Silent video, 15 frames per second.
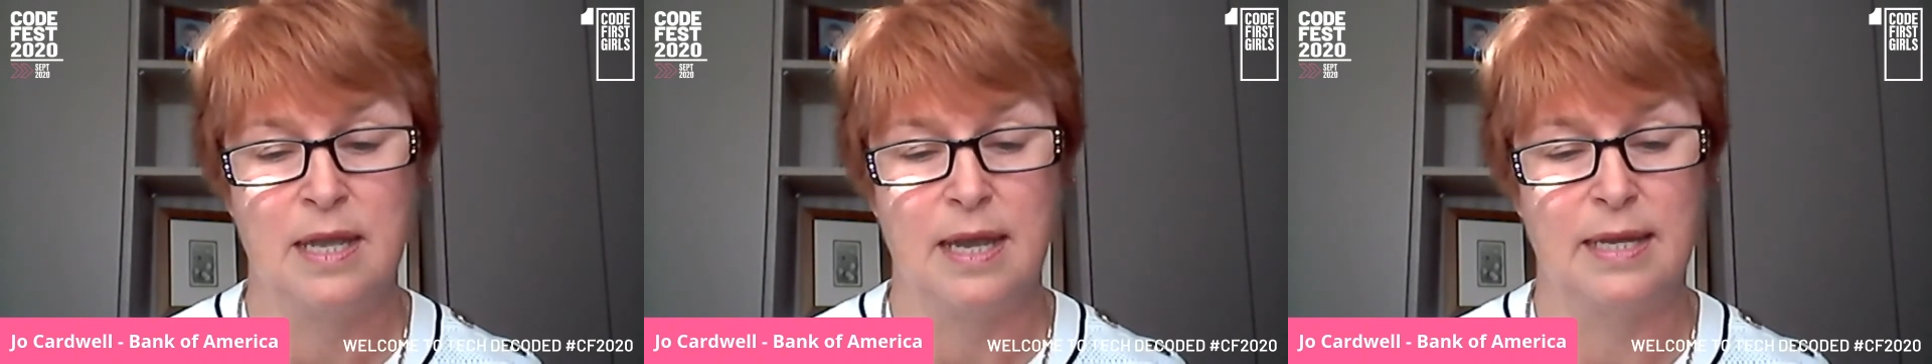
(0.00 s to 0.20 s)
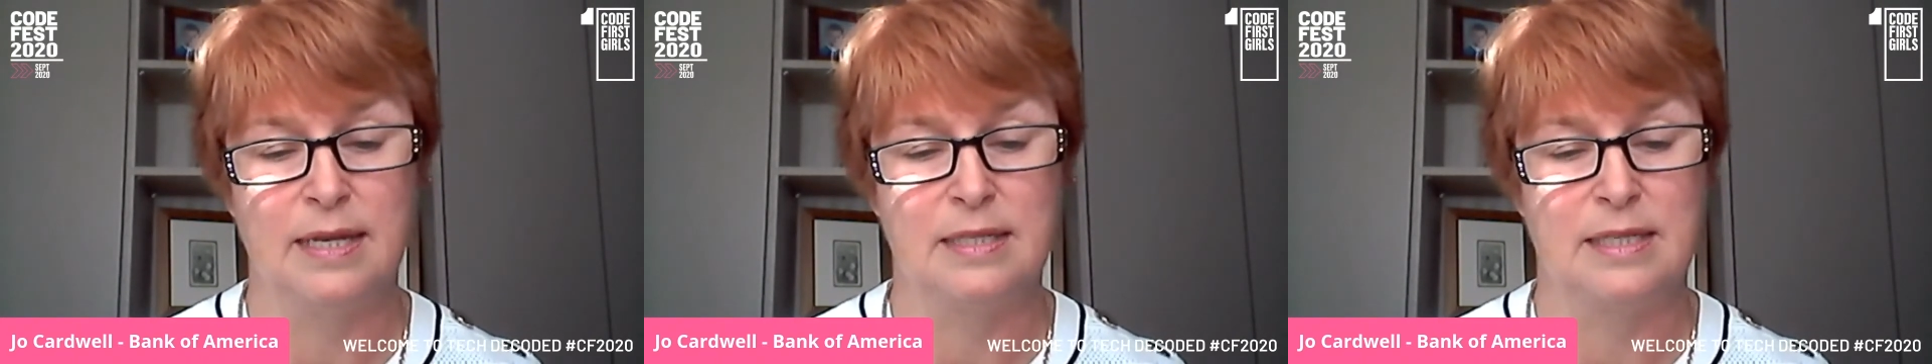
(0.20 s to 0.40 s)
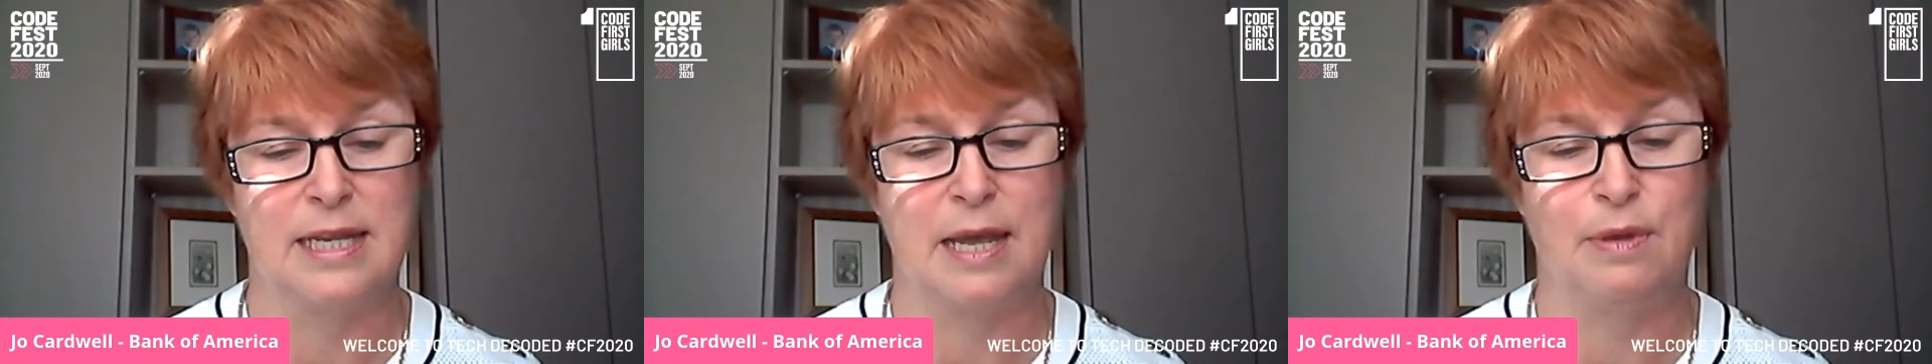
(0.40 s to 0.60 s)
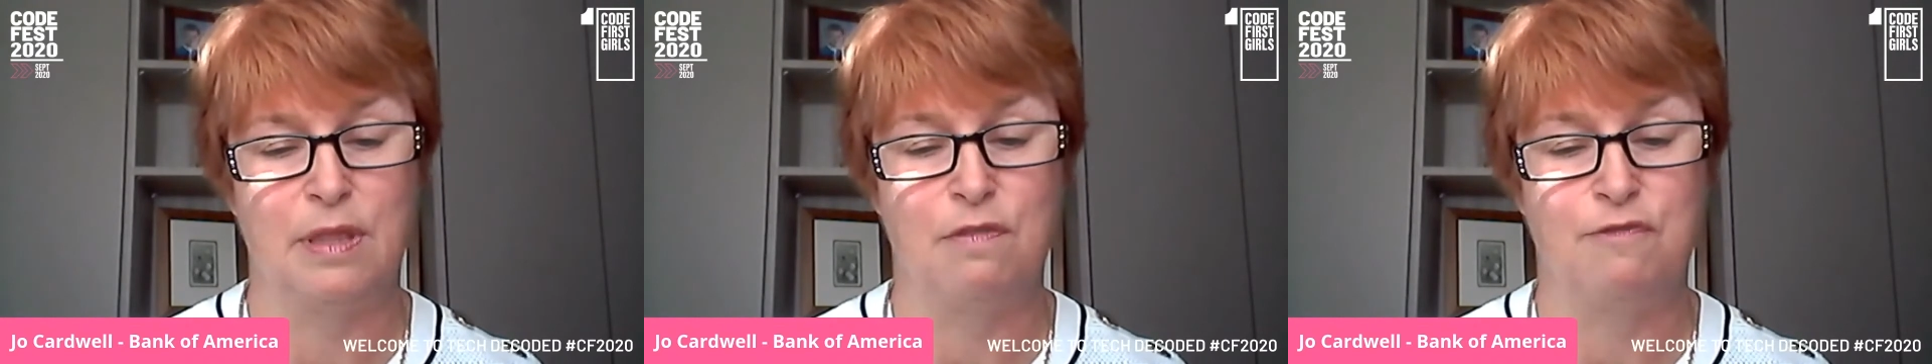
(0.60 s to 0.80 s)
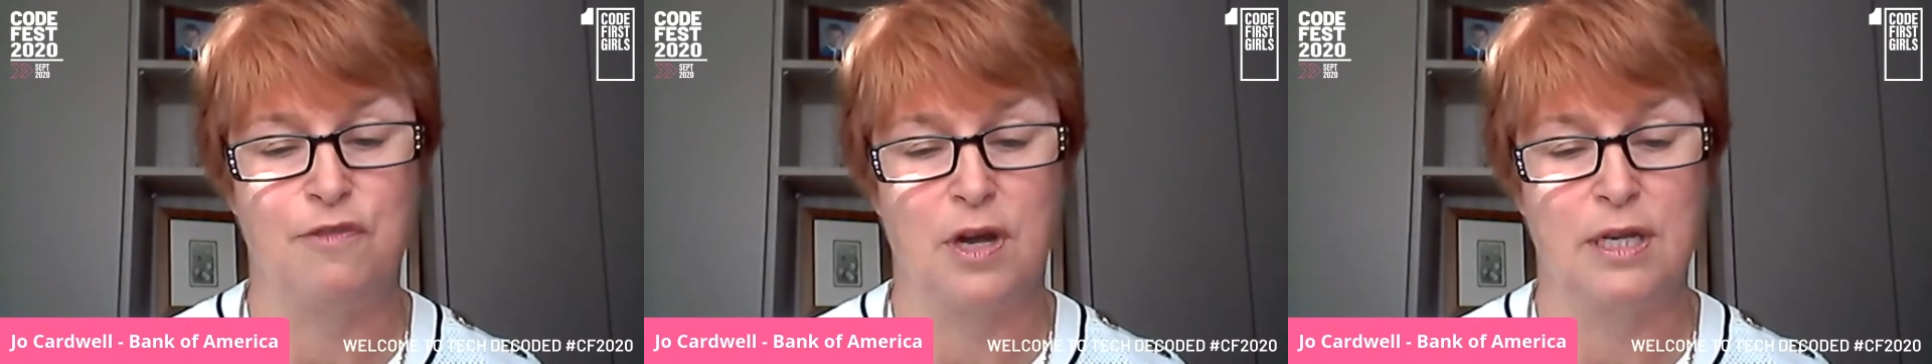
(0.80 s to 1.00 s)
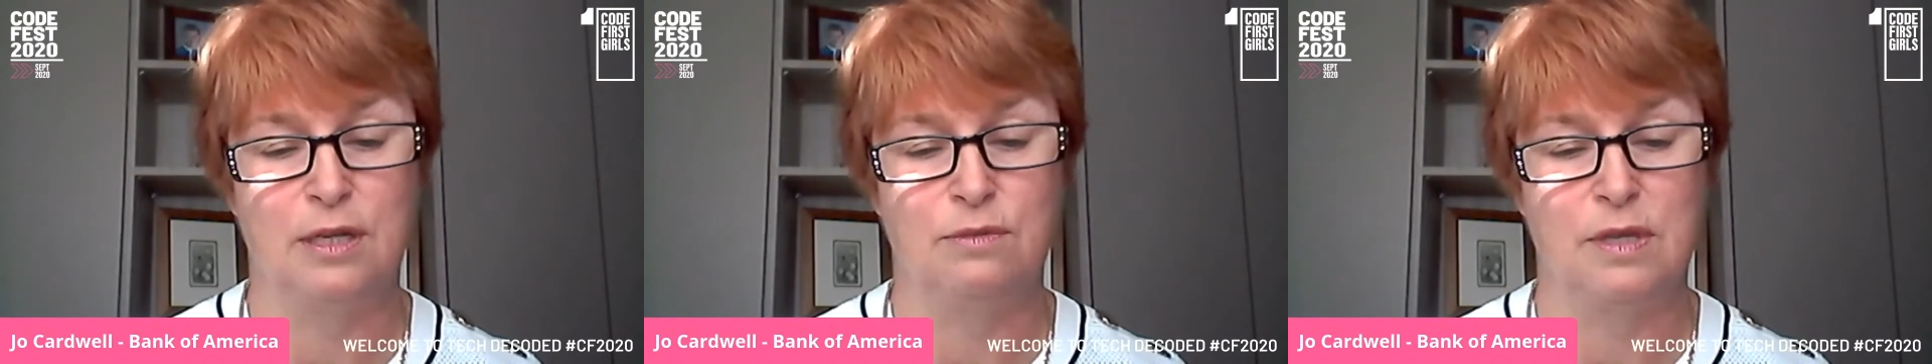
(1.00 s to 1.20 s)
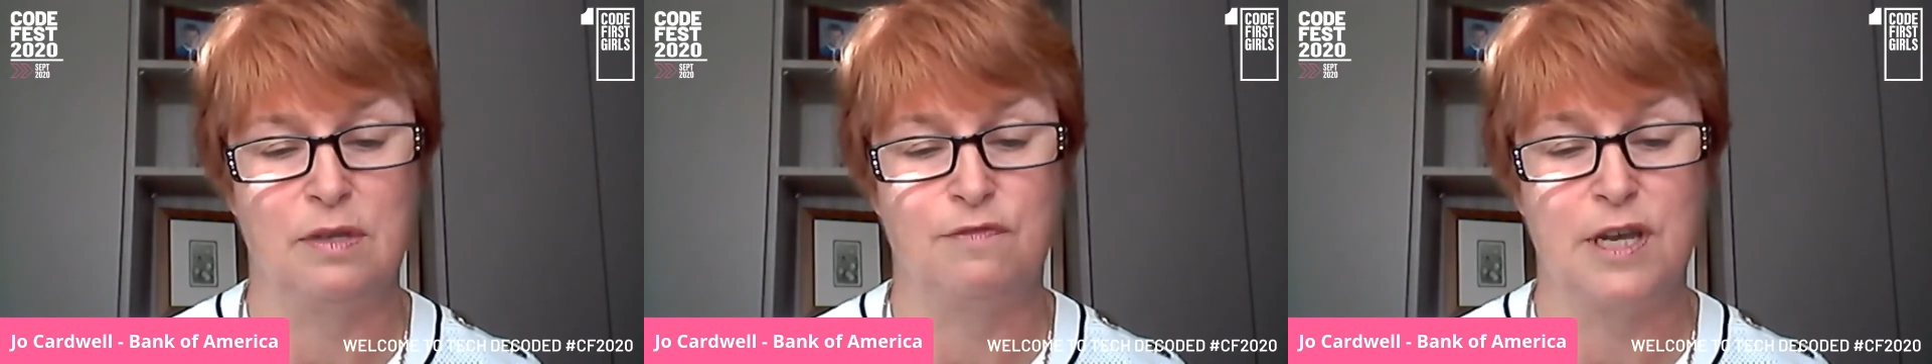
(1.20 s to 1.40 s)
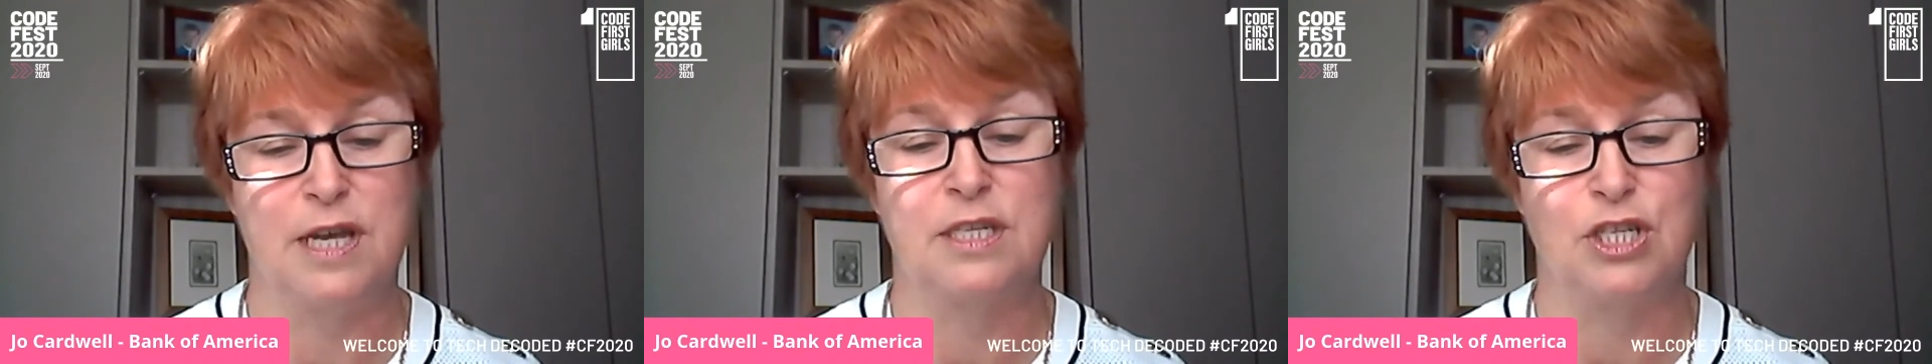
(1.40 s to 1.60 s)
and is now in the final
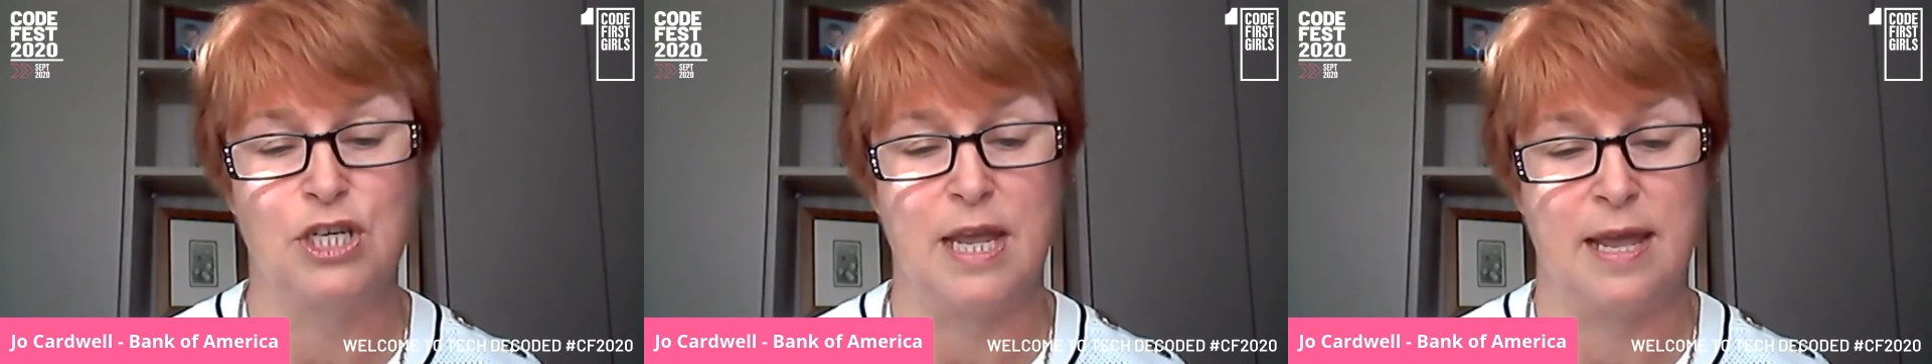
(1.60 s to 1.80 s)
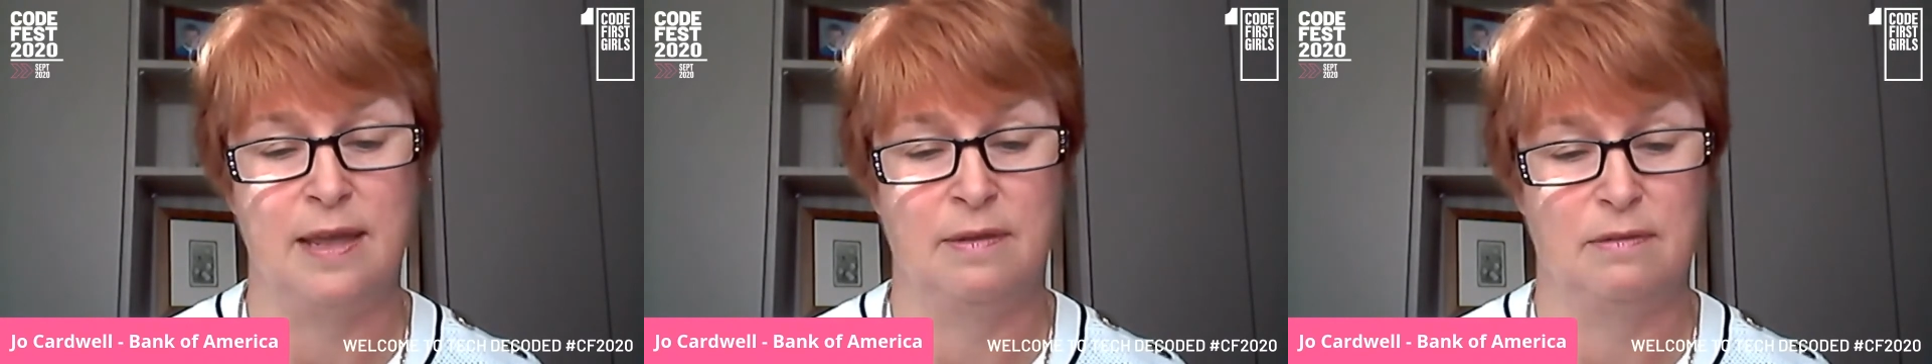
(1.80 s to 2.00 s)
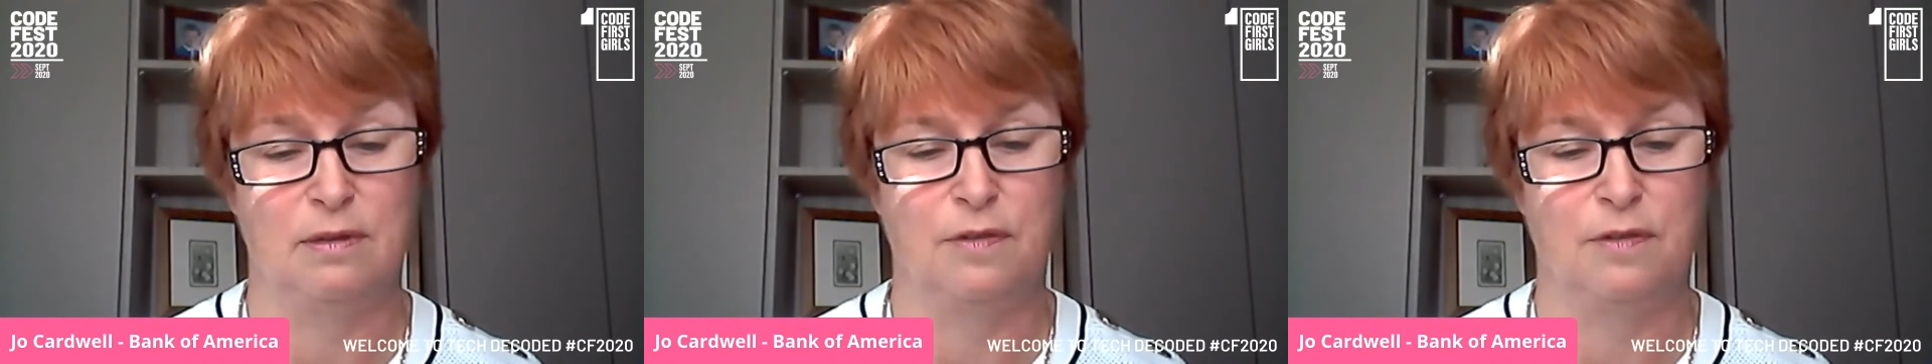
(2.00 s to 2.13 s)
first year